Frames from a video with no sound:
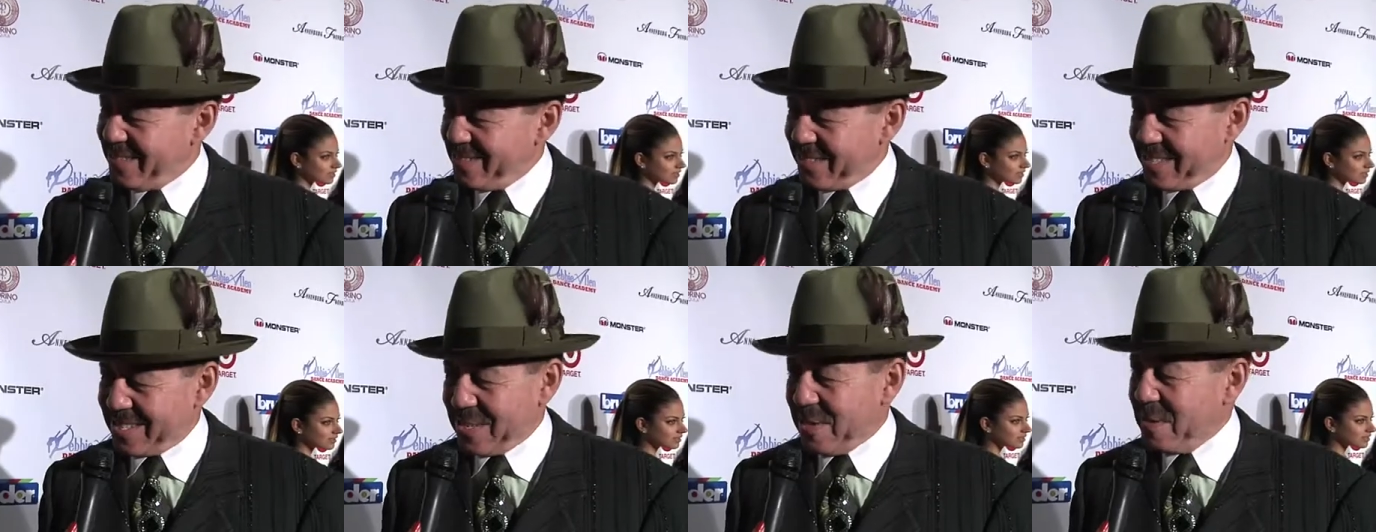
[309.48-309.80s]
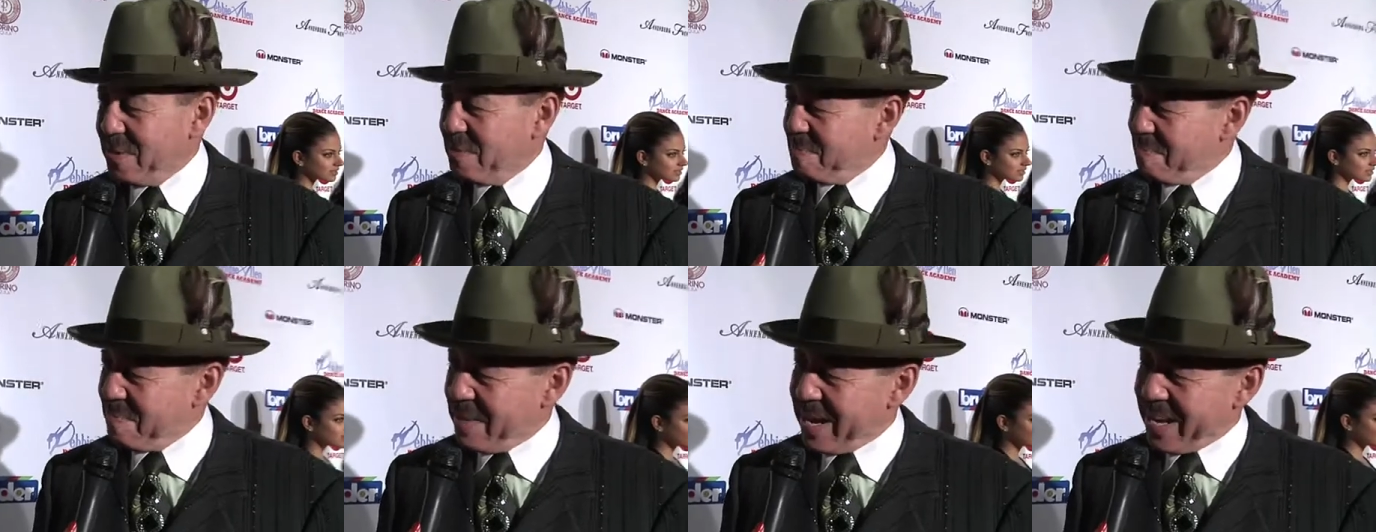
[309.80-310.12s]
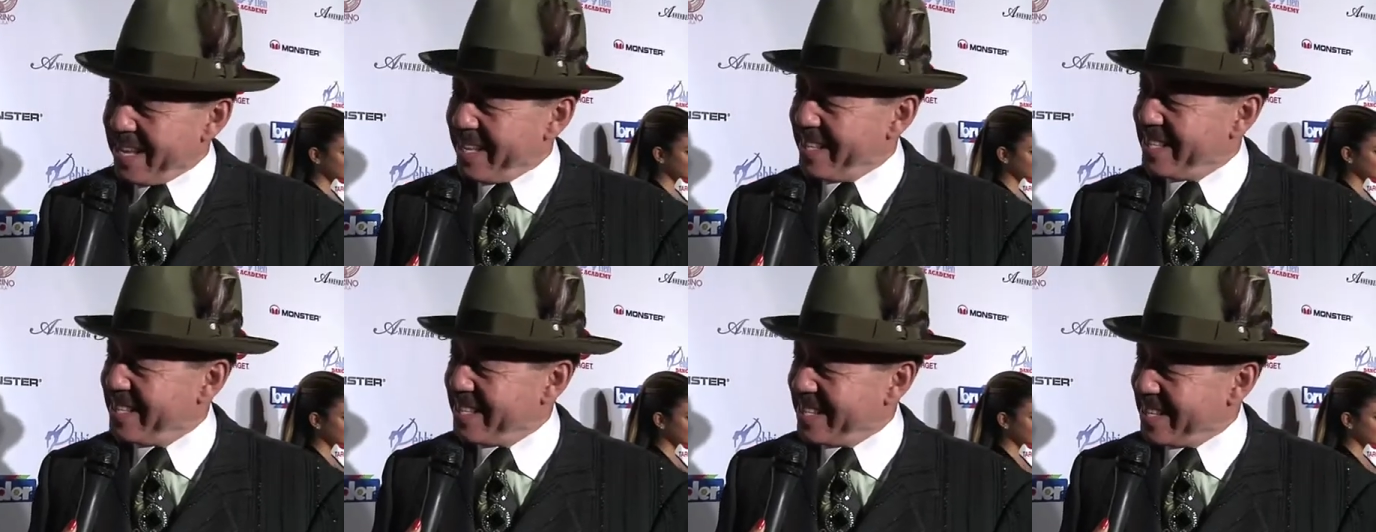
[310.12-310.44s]
Speaker 1: you so
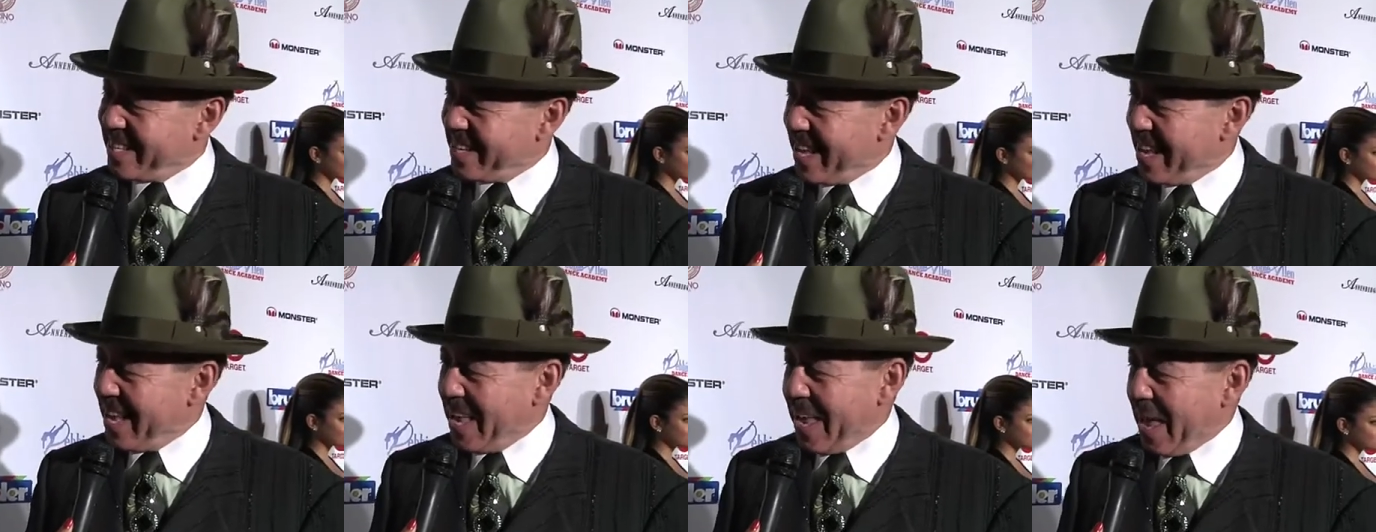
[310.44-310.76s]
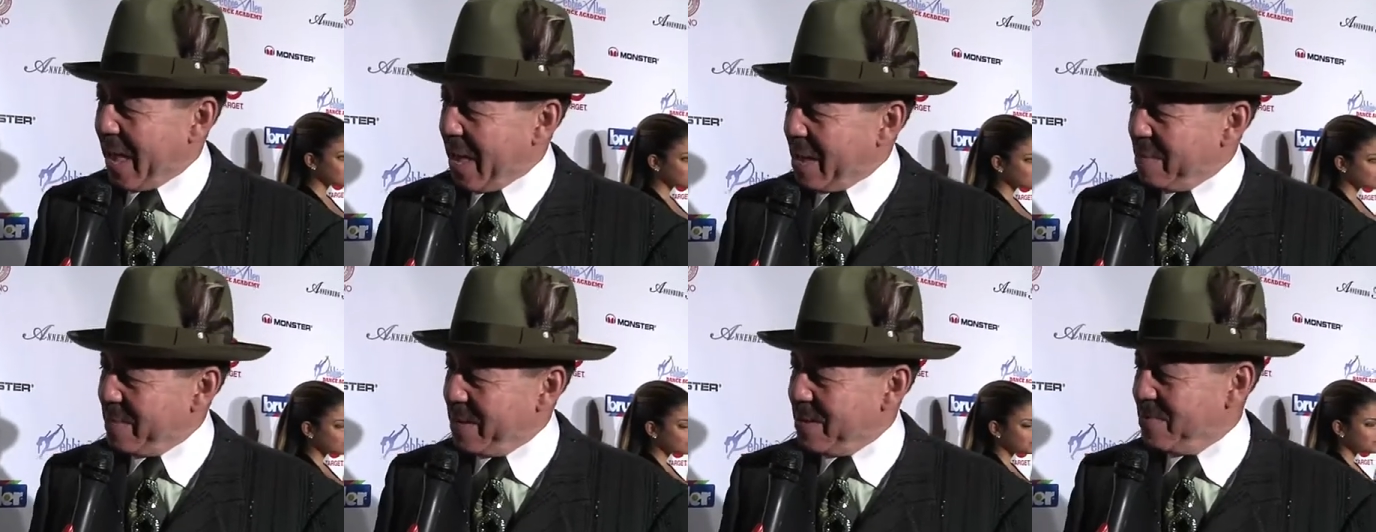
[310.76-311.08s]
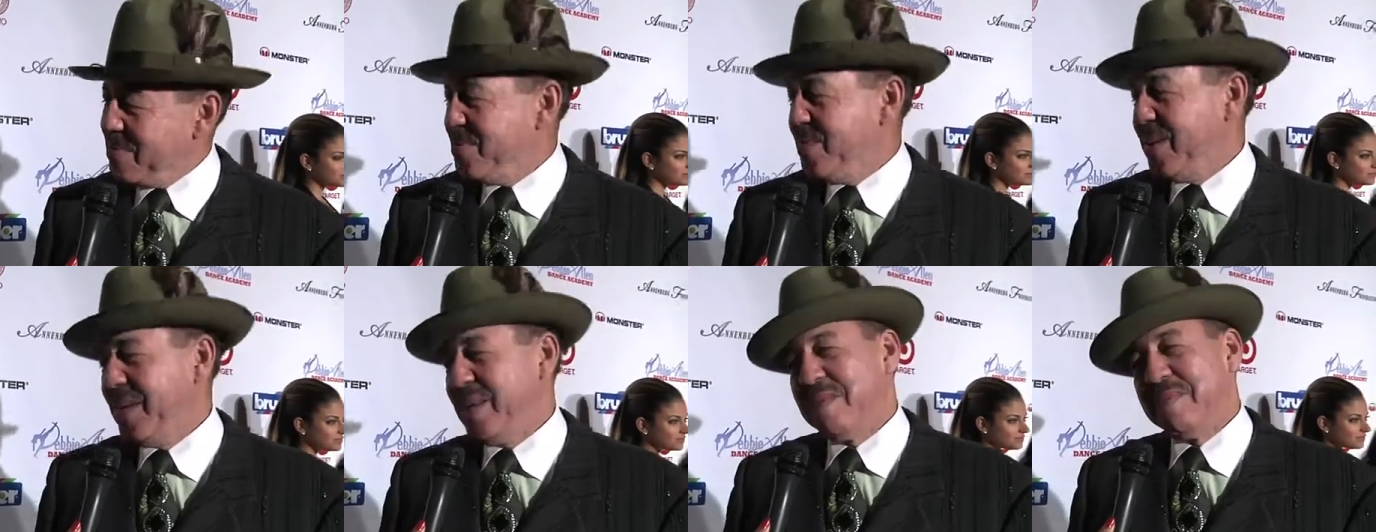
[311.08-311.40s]
much. I mean,
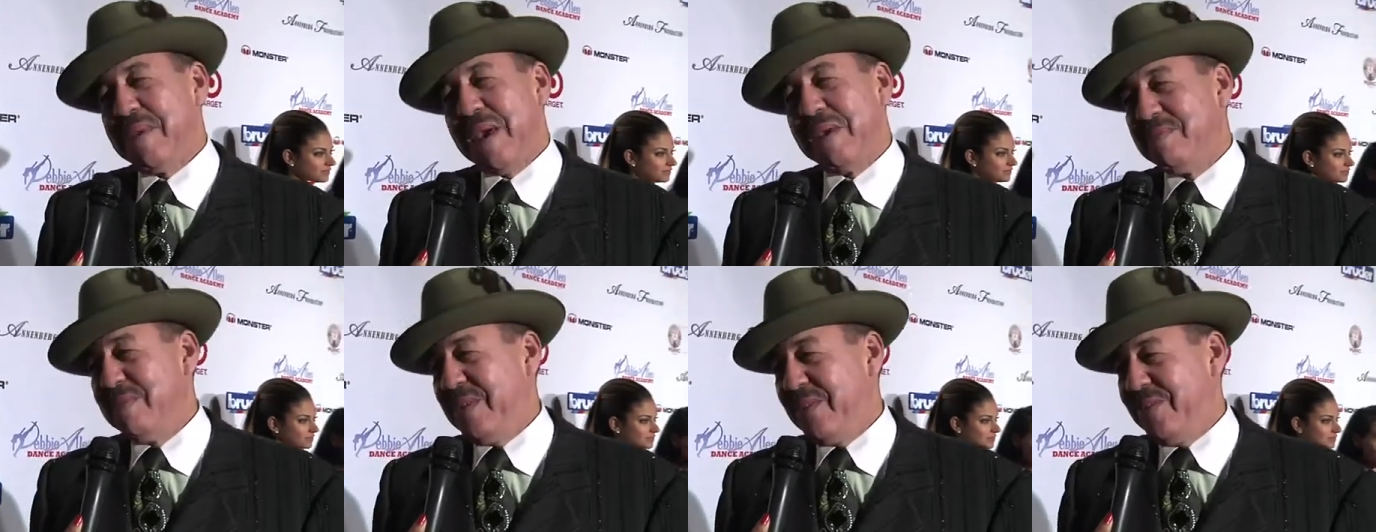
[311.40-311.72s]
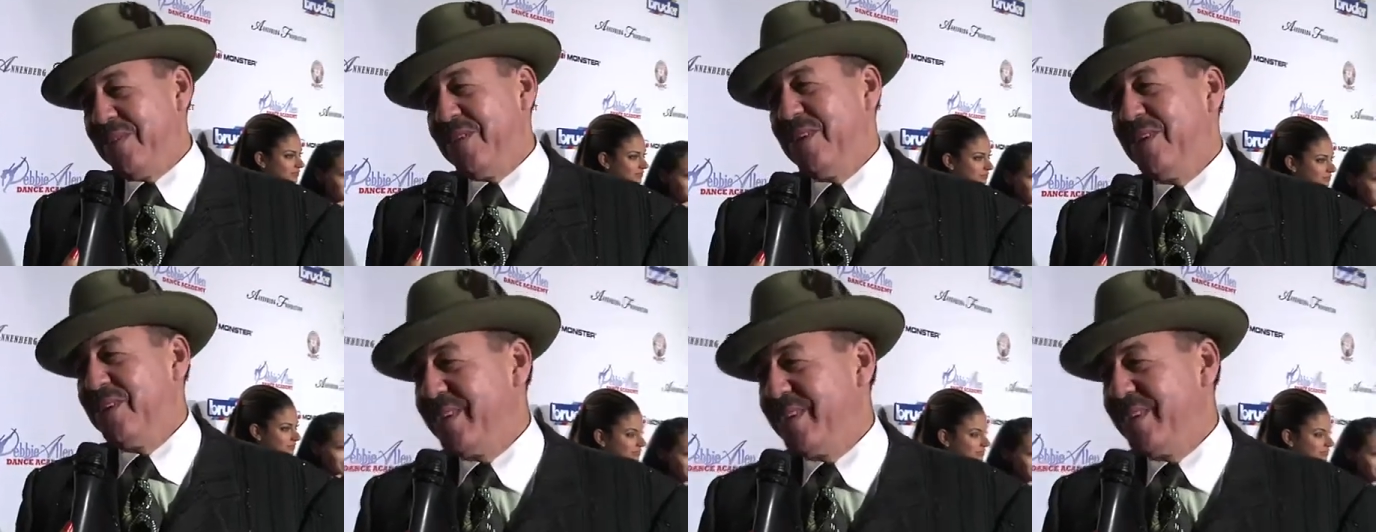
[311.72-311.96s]
you really make me feel